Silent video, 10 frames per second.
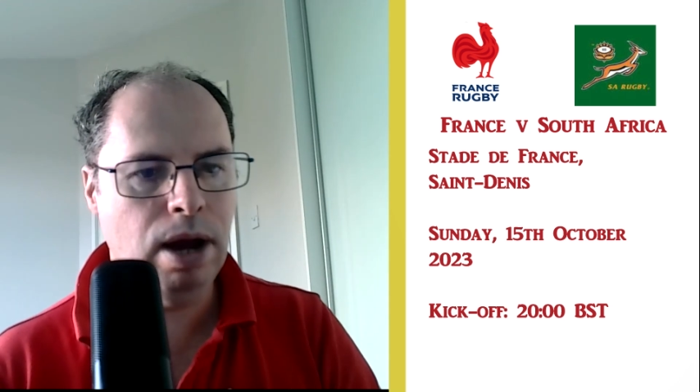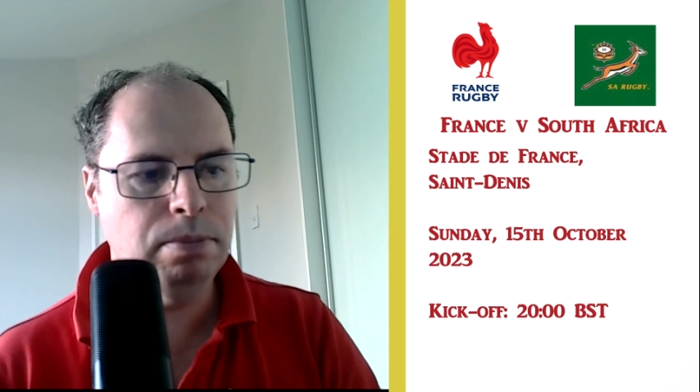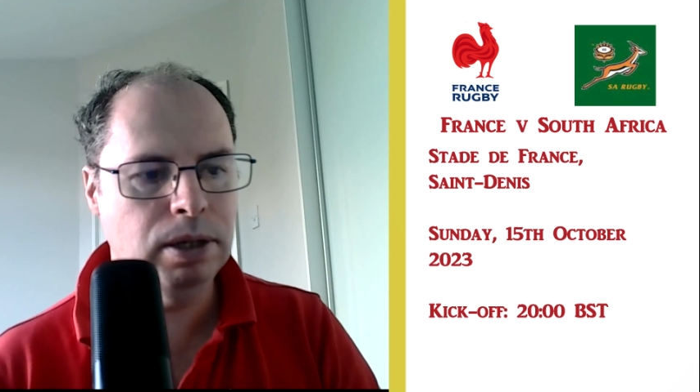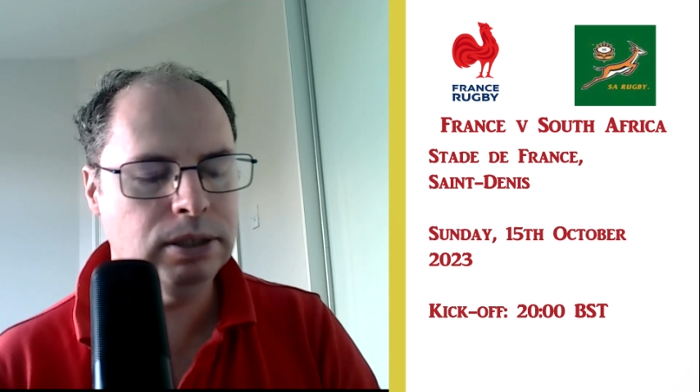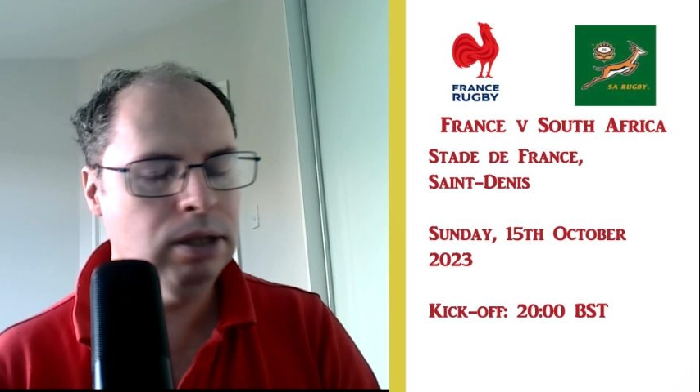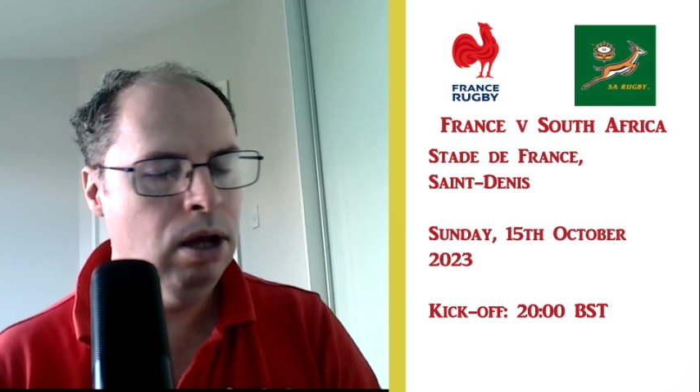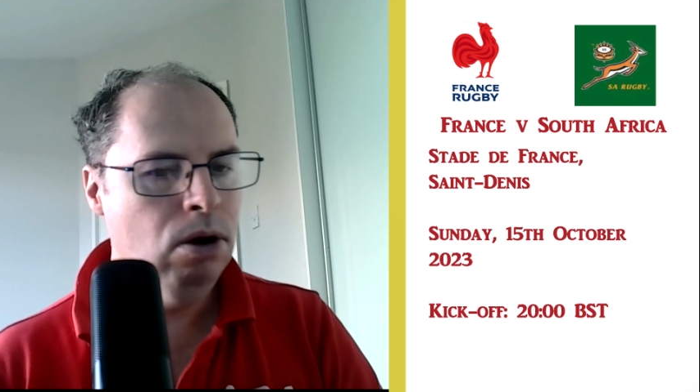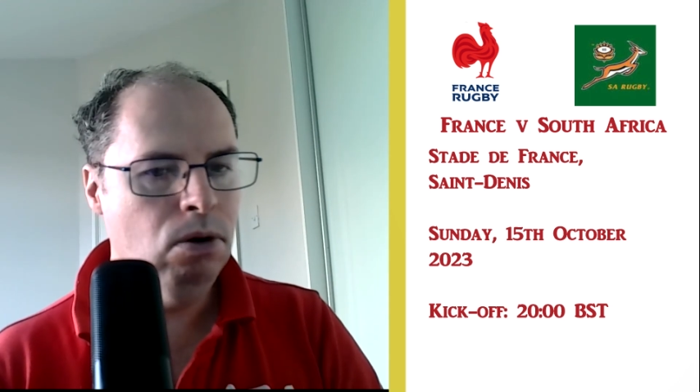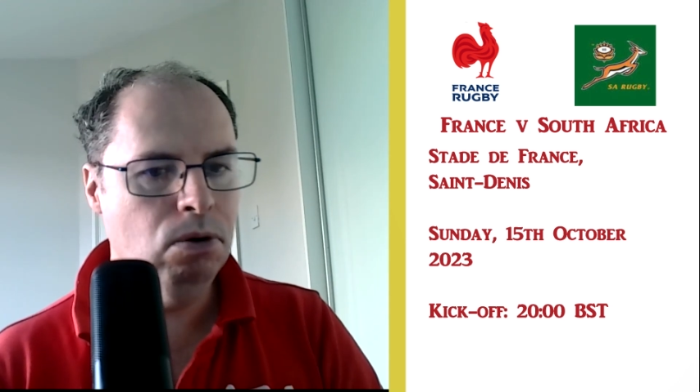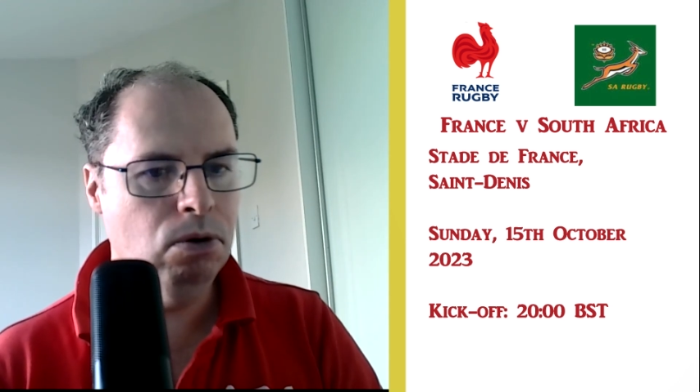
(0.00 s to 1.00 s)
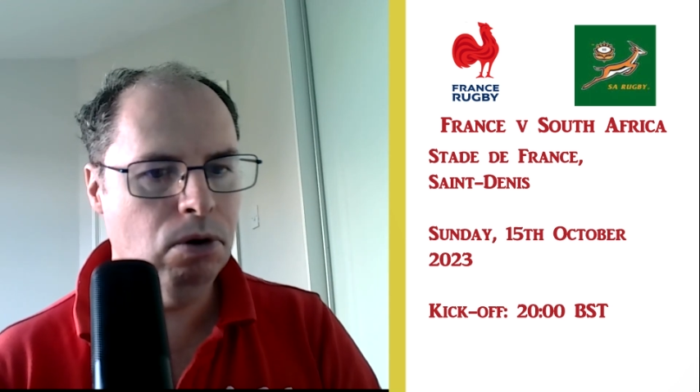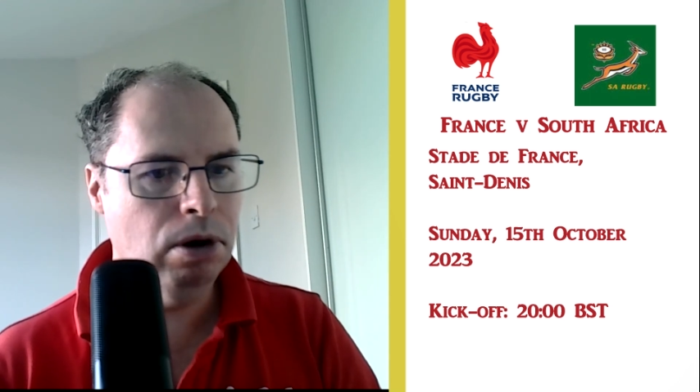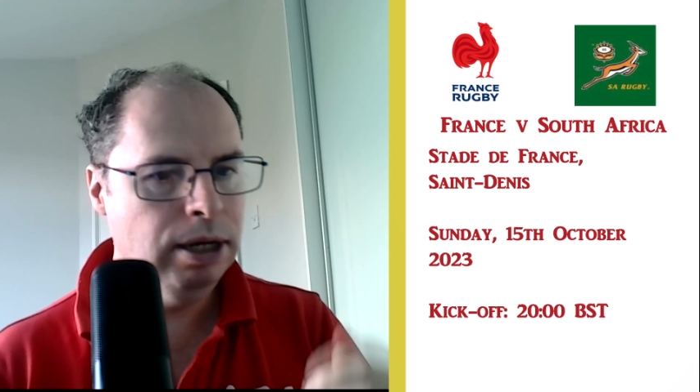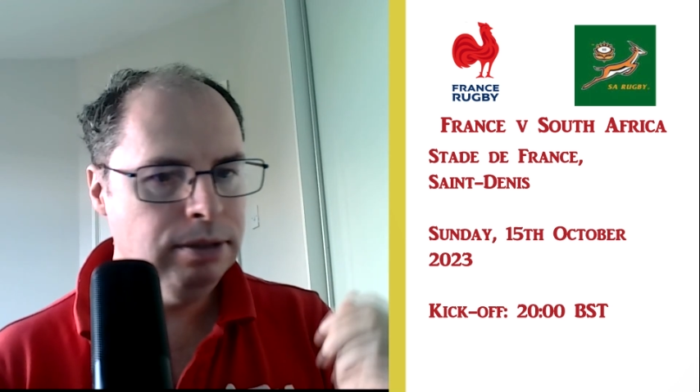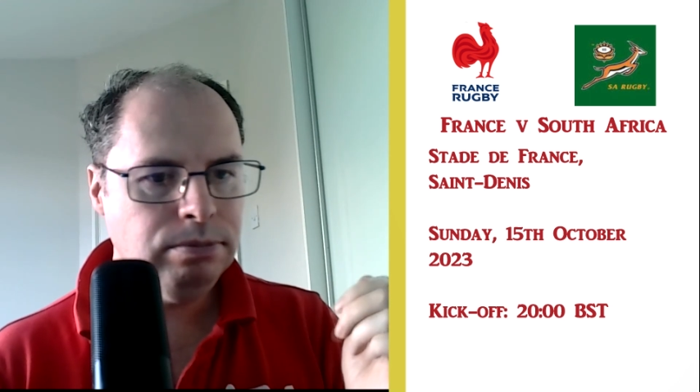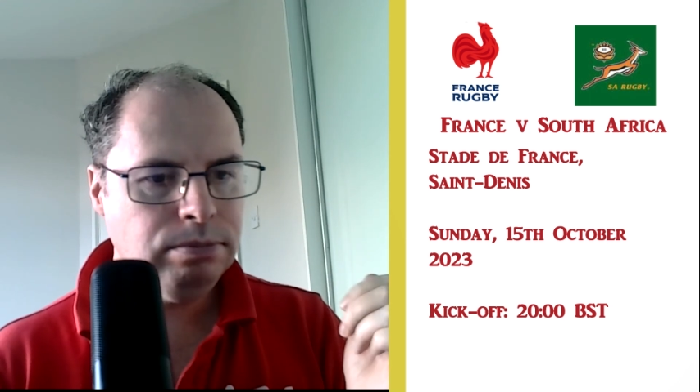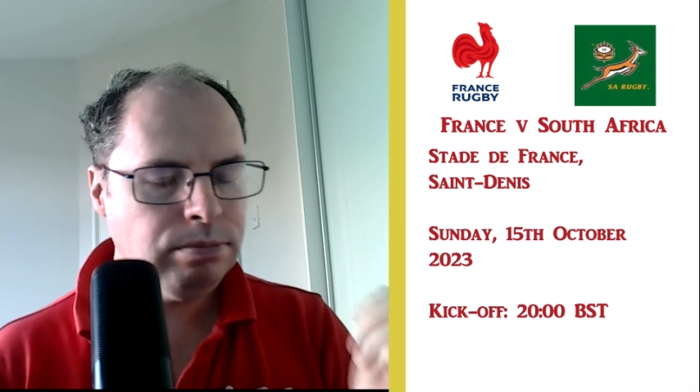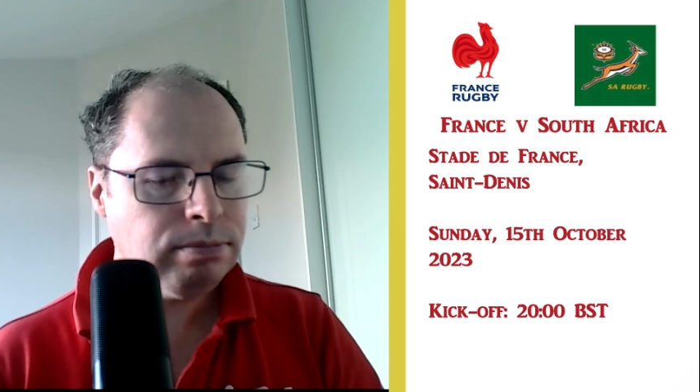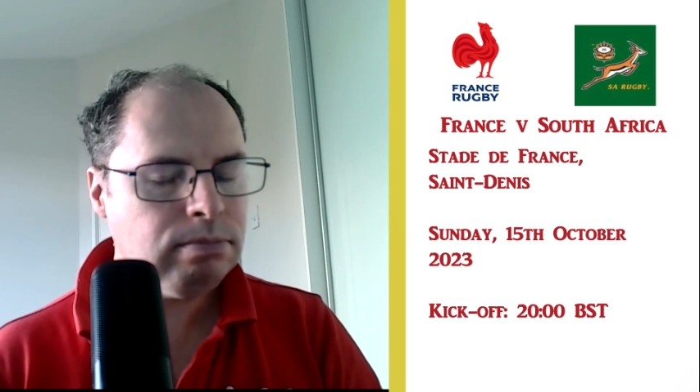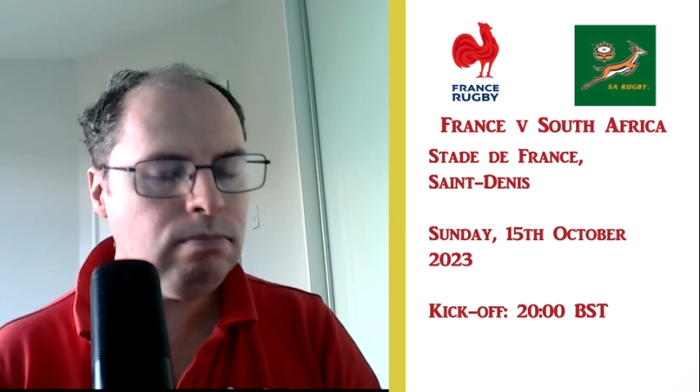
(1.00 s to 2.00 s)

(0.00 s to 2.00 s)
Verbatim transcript: the likes of Ramos or